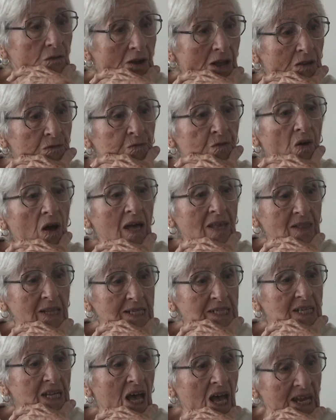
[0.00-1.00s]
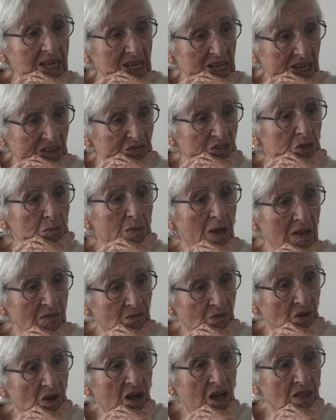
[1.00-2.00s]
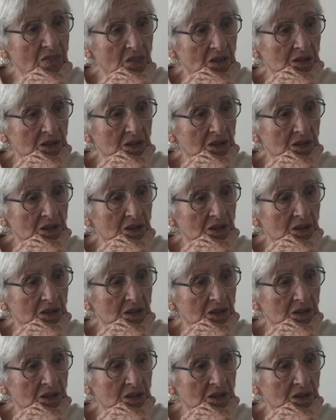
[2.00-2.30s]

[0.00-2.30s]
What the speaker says: grandfather died after my father.